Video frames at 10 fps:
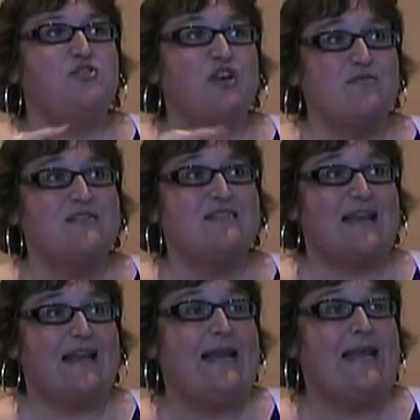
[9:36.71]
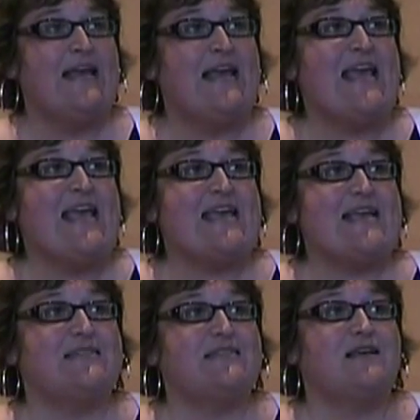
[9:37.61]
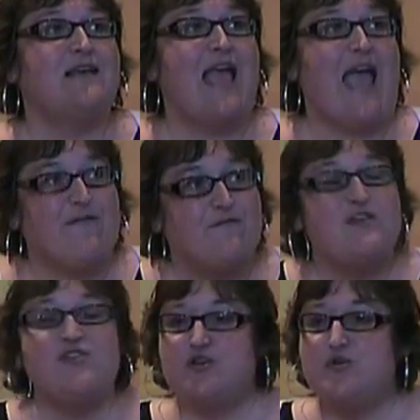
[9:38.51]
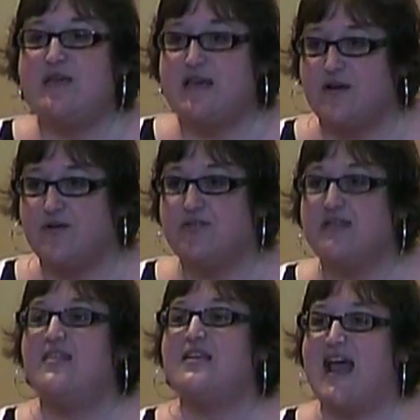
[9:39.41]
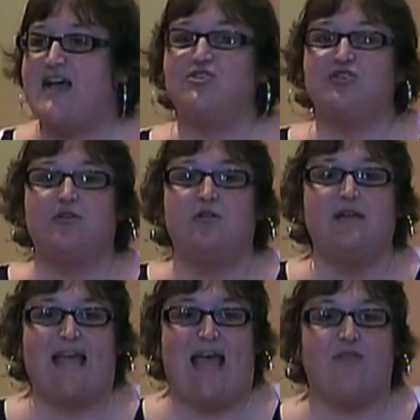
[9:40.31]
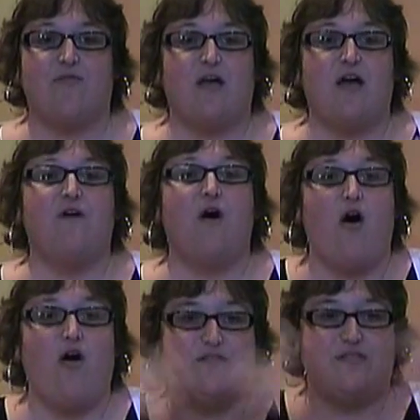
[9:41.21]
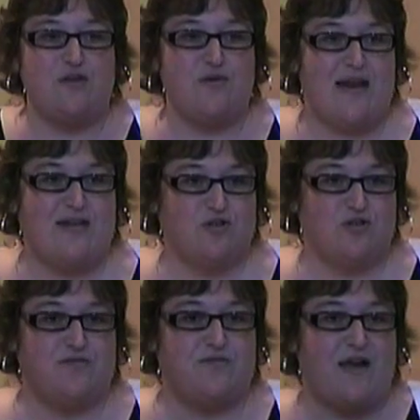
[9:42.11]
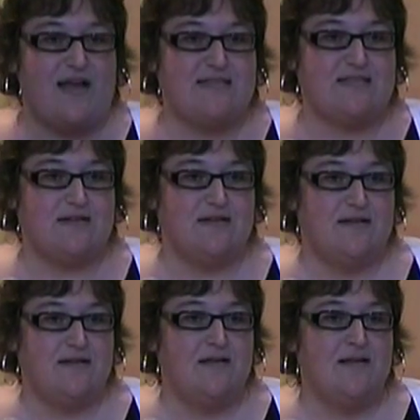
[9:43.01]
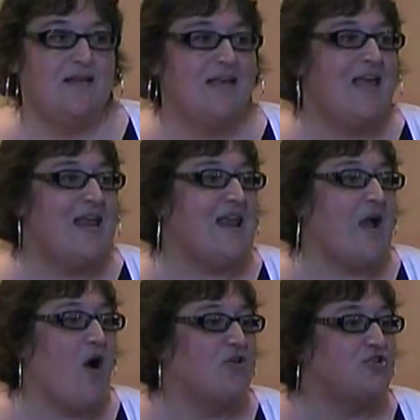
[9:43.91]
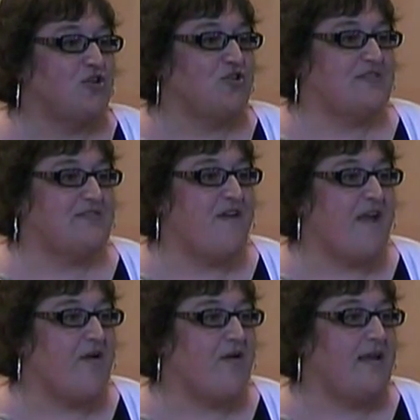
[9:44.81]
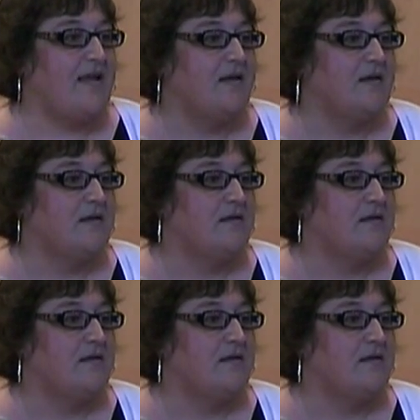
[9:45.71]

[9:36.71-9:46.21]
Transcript: General Synod is every 2 years the national gathering of all of the United Church of Christ. Now, our church is very